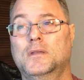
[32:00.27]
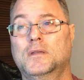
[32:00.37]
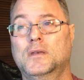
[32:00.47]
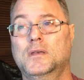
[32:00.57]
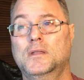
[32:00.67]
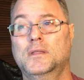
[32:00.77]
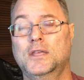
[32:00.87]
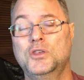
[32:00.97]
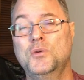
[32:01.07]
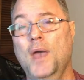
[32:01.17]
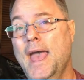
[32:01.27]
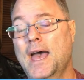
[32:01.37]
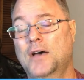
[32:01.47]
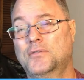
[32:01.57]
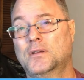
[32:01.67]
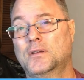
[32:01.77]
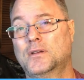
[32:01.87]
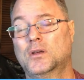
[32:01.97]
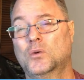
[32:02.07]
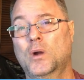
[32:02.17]
that you have,
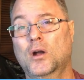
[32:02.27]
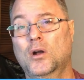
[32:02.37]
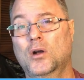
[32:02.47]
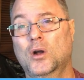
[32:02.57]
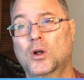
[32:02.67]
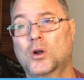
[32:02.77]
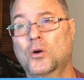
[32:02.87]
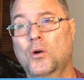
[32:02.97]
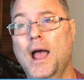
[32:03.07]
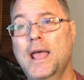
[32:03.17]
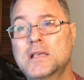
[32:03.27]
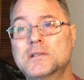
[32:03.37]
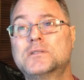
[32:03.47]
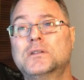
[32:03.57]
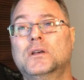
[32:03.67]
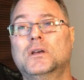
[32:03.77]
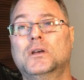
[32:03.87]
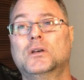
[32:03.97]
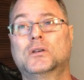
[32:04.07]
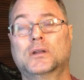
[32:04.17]
where Christ could
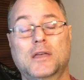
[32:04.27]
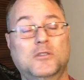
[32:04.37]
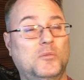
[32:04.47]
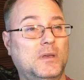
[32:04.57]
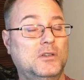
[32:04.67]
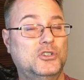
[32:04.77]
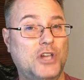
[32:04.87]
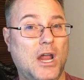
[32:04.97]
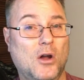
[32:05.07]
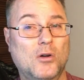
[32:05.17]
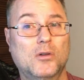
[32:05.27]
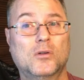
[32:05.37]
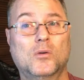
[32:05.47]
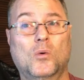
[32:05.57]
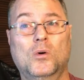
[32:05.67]
either be shared or